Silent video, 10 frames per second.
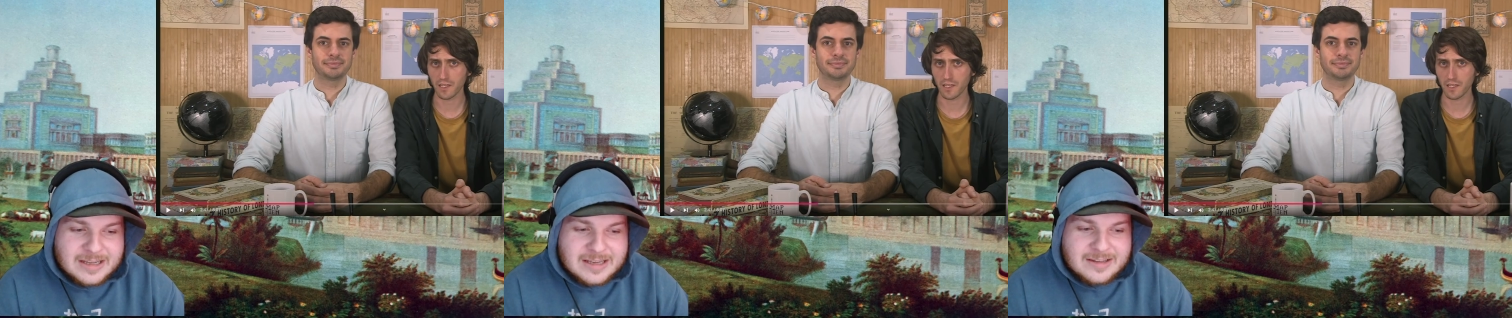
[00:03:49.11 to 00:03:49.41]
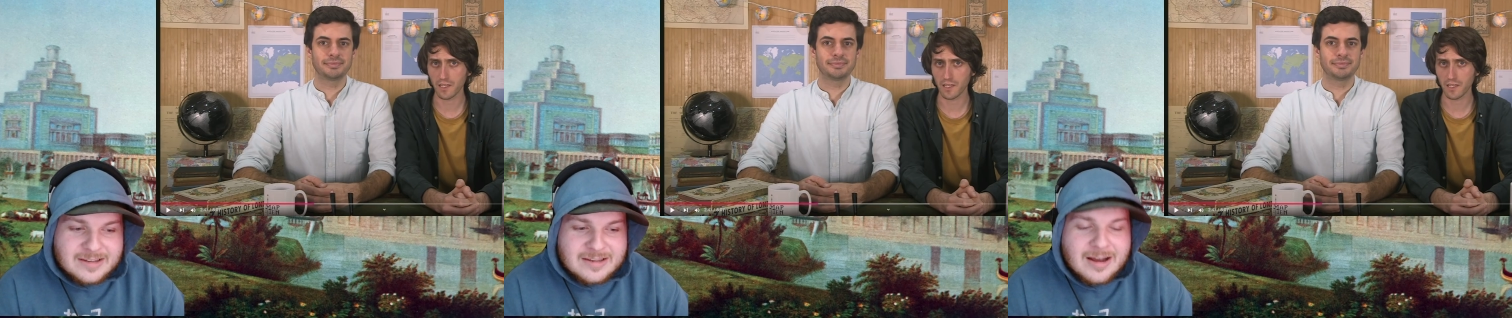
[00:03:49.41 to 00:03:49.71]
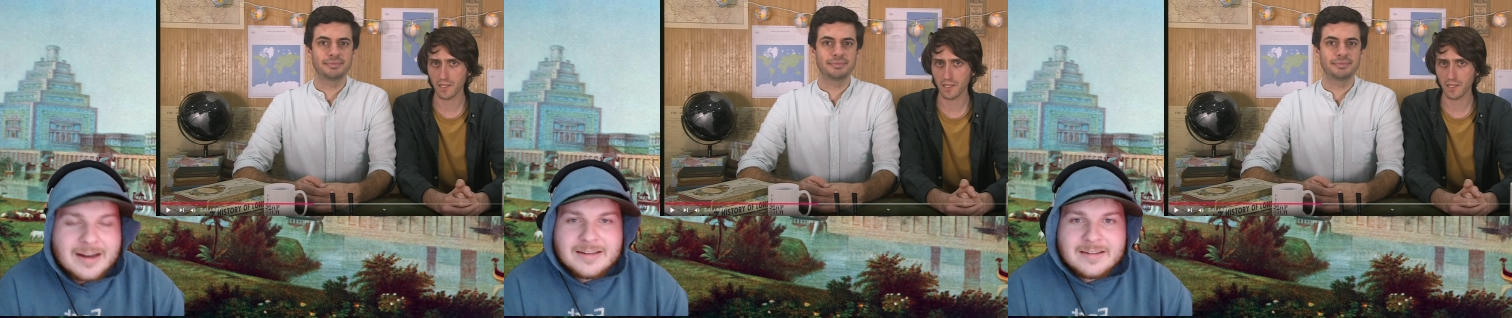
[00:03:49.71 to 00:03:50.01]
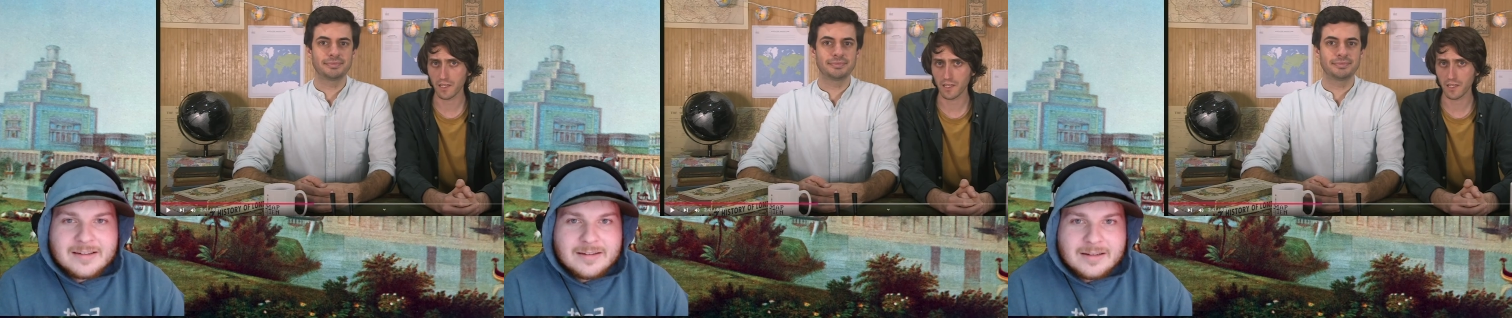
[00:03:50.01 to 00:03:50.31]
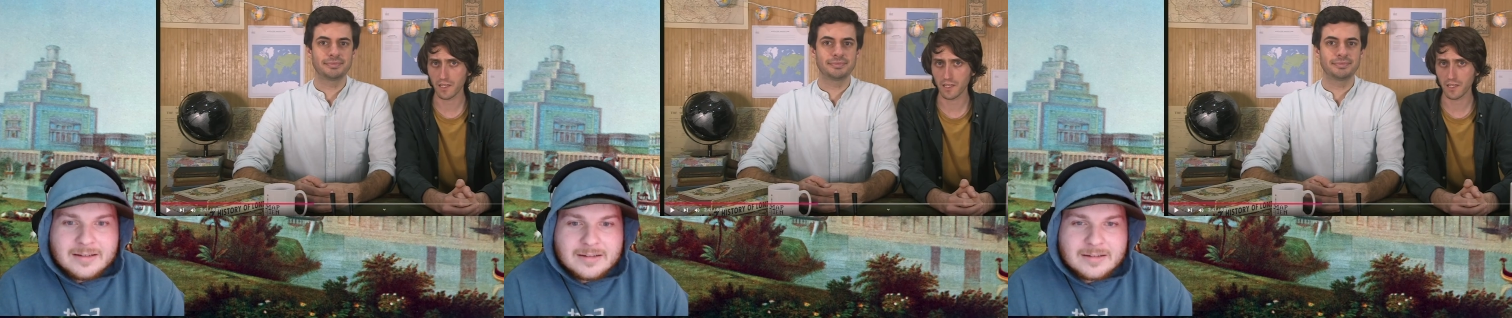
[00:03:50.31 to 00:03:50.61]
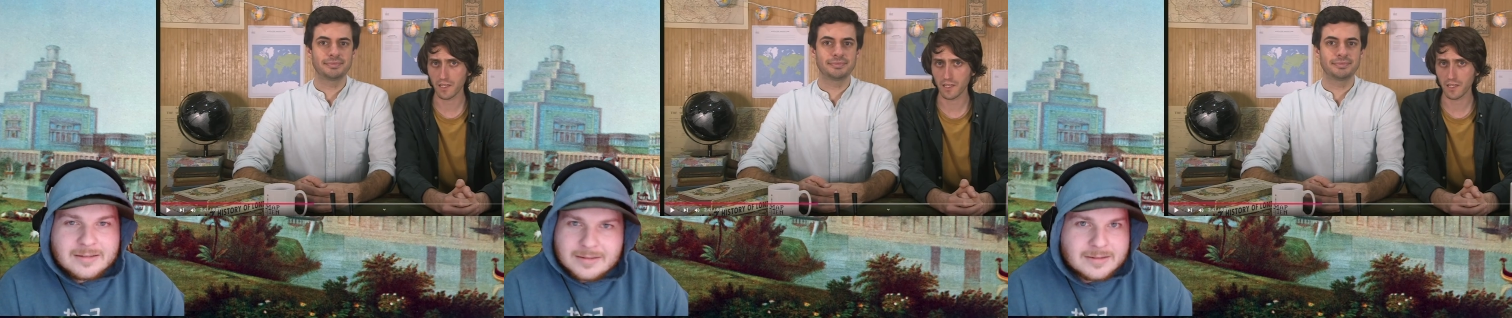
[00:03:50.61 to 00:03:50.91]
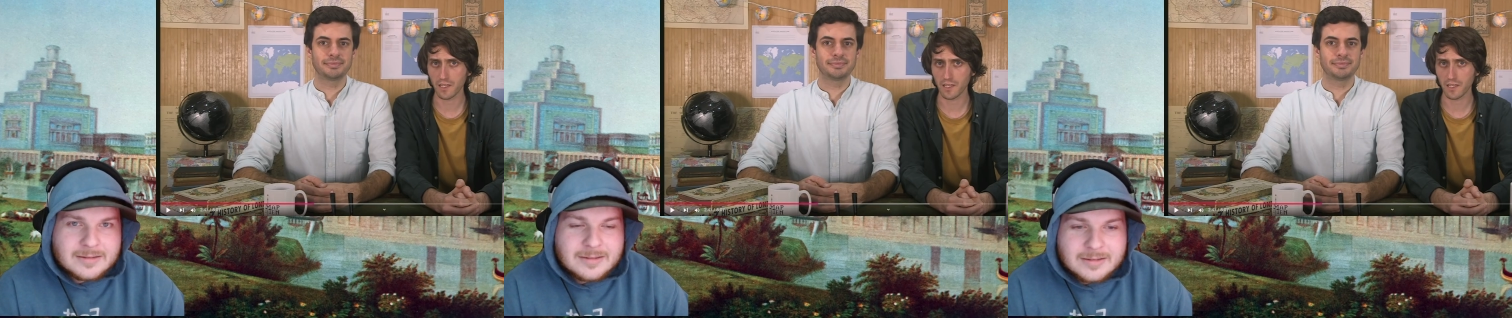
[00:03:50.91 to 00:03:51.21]
Speaker 1: is non-existent.
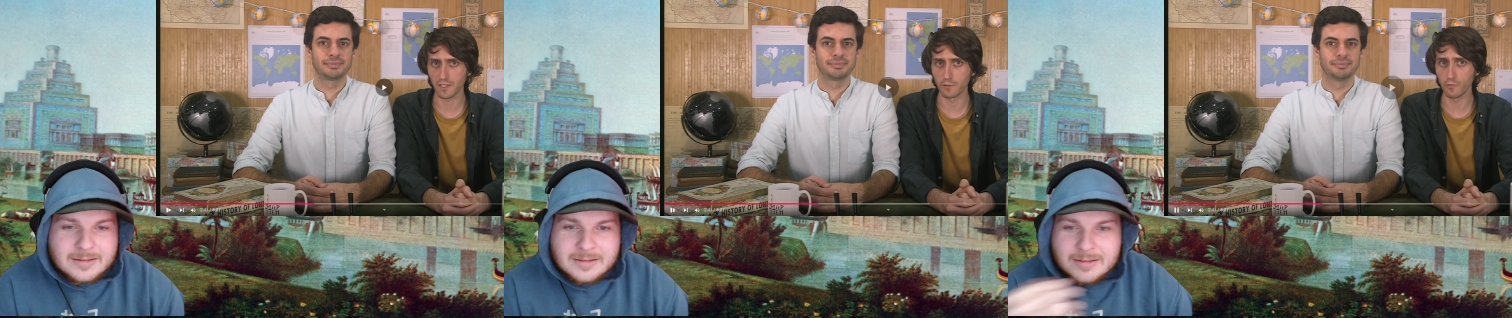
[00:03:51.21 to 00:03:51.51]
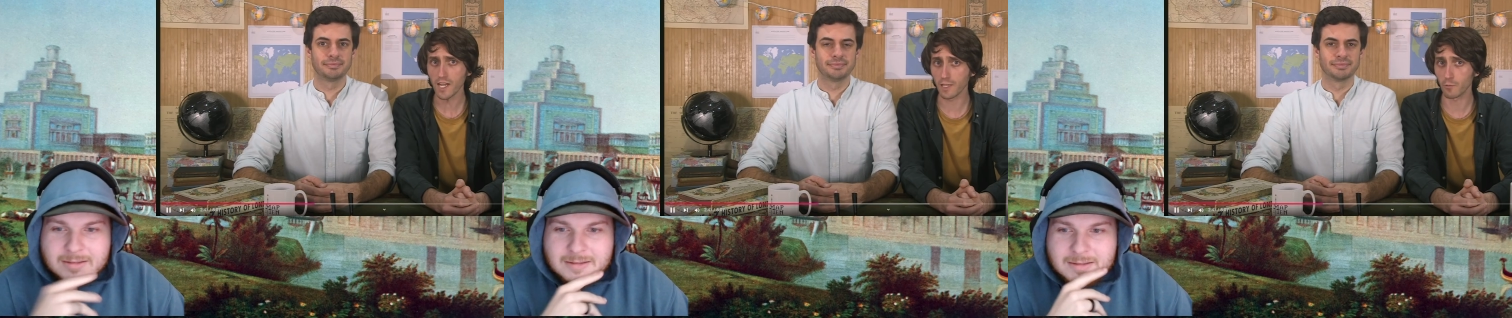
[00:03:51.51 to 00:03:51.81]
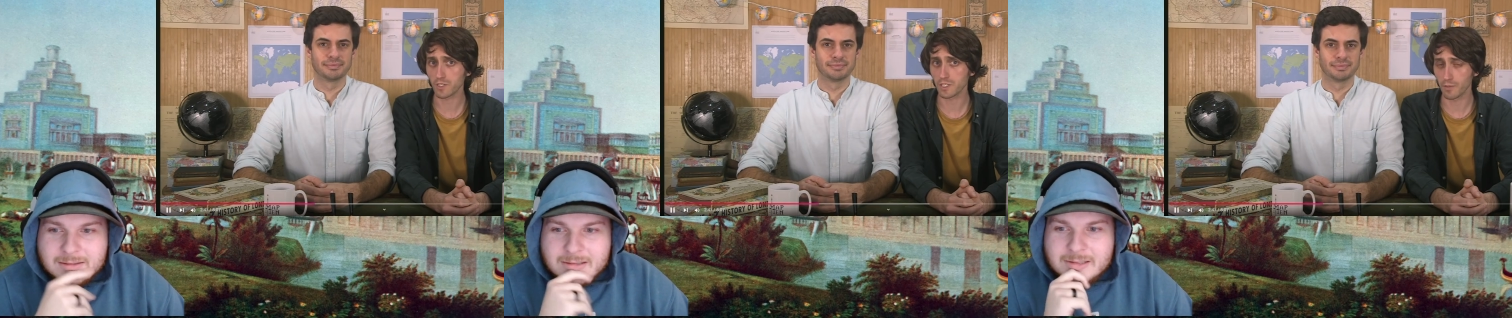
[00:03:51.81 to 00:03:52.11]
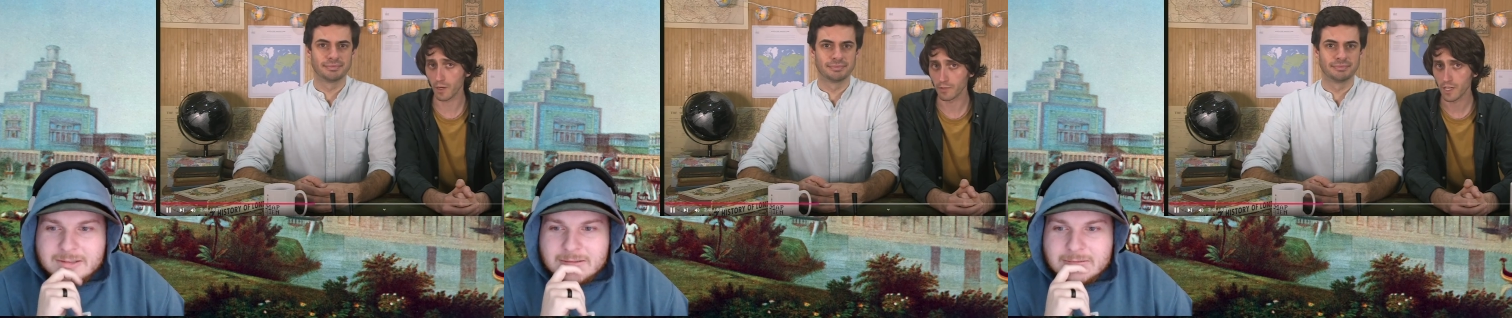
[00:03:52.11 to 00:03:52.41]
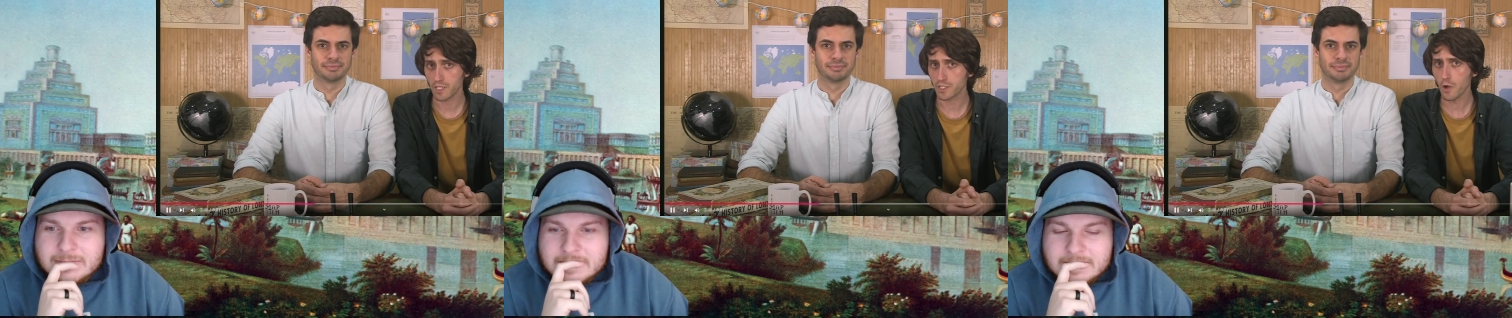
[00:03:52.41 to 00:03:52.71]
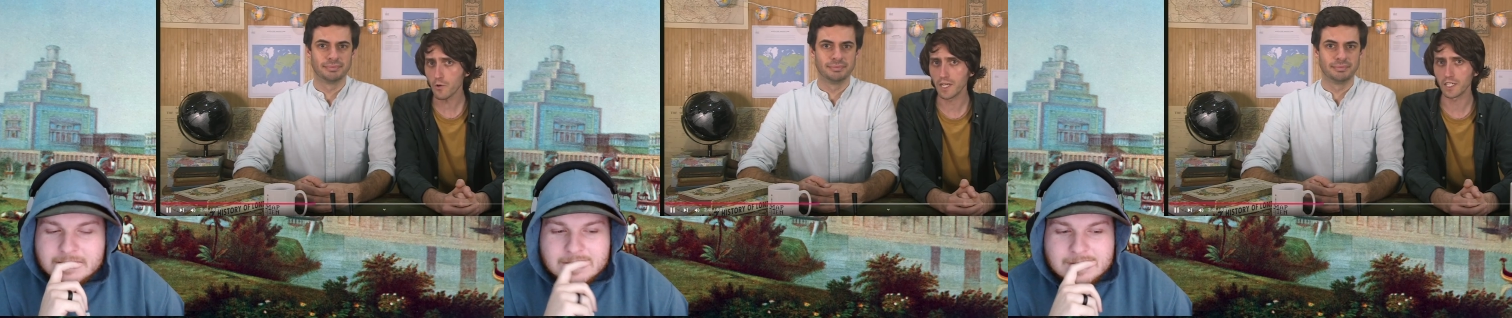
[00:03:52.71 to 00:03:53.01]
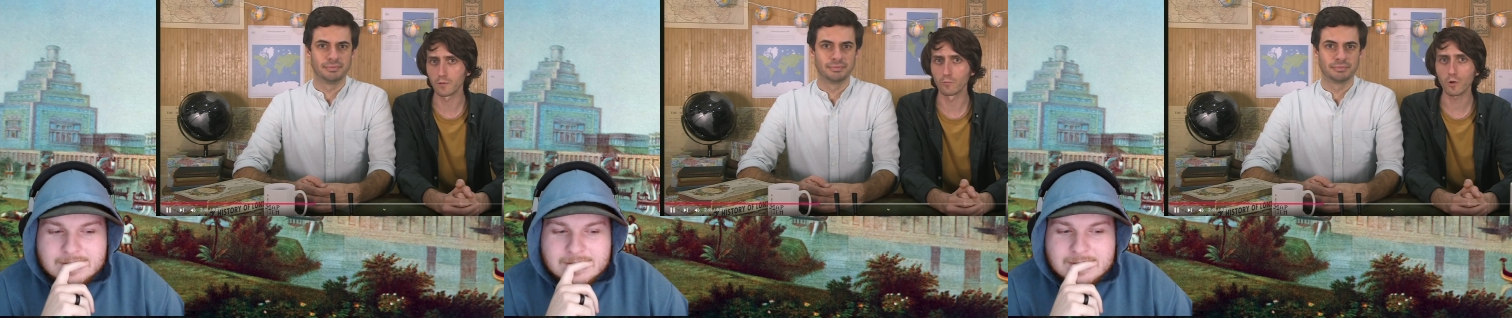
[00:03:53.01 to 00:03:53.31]
Speaker 2: That it really was the pump, Snow
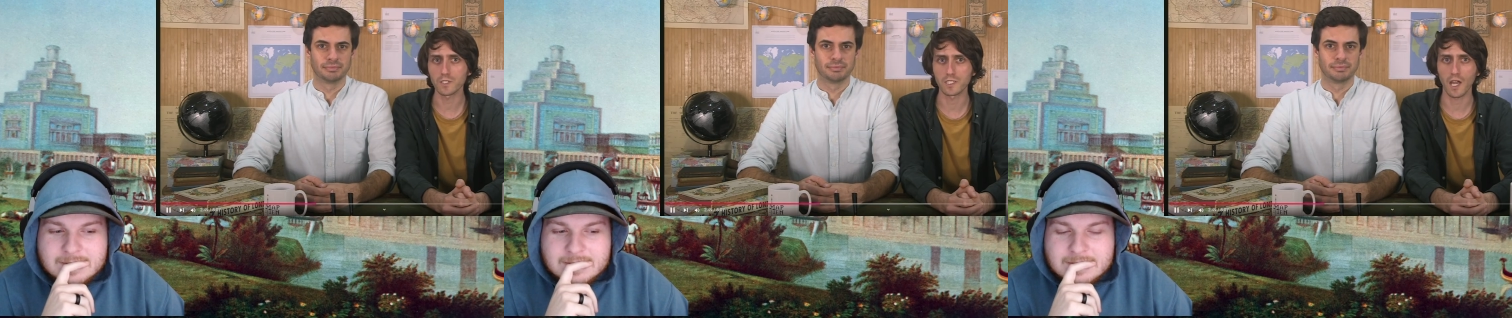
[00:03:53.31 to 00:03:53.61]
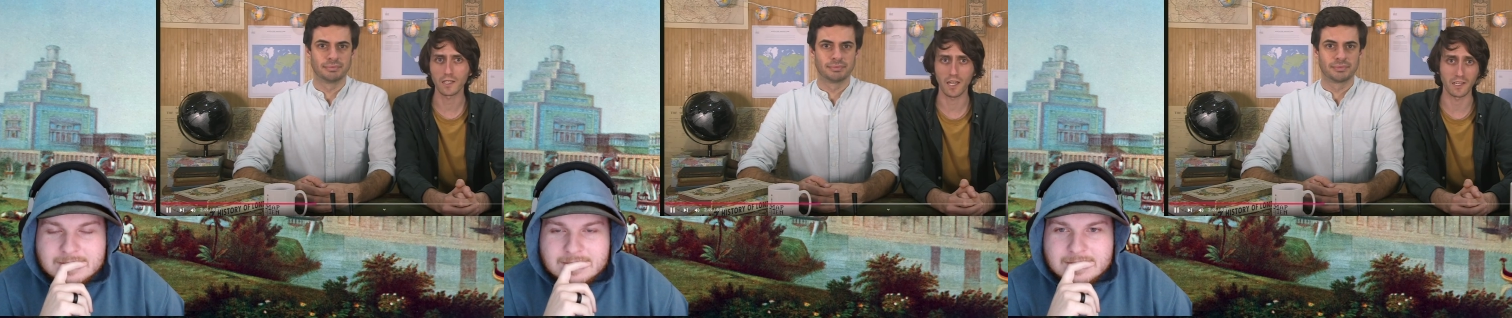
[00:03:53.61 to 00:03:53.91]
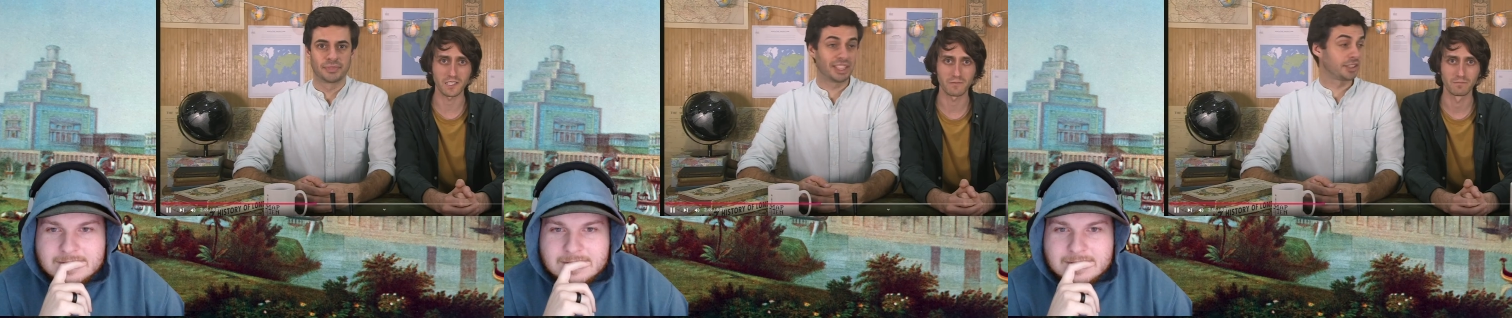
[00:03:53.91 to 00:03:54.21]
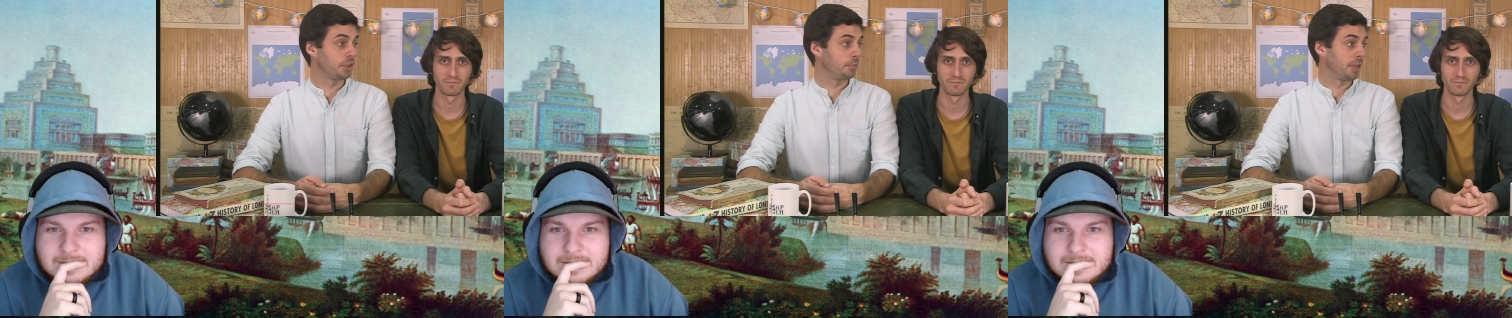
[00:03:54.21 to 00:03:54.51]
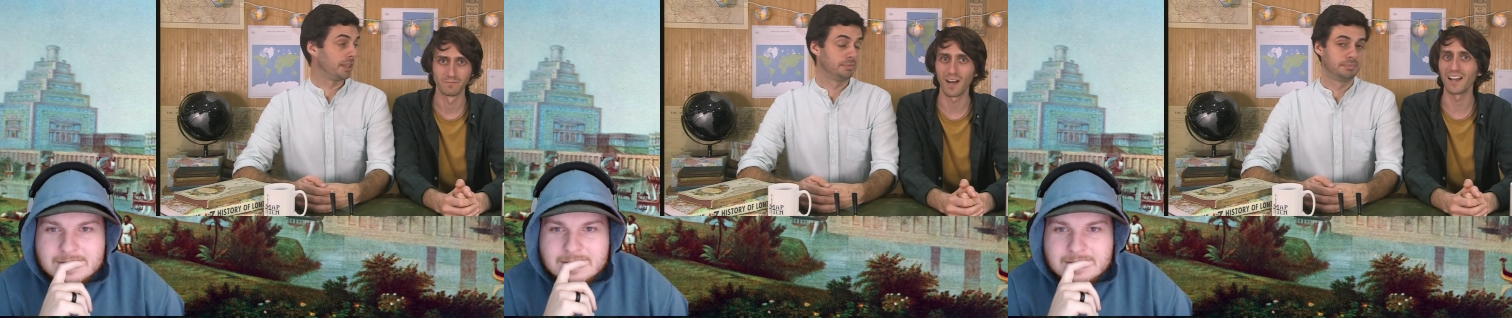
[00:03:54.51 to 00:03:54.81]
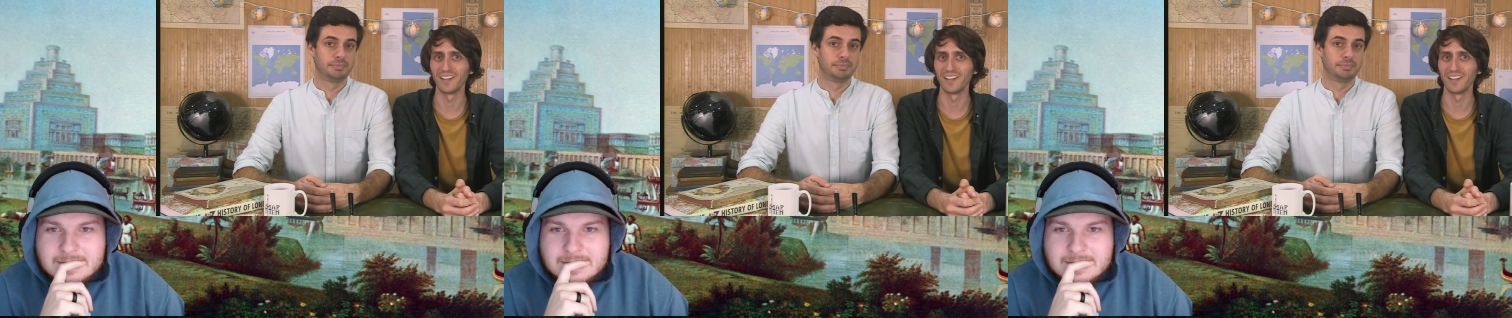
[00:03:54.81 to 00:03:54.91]
needed a watertight case. That's a good pun. I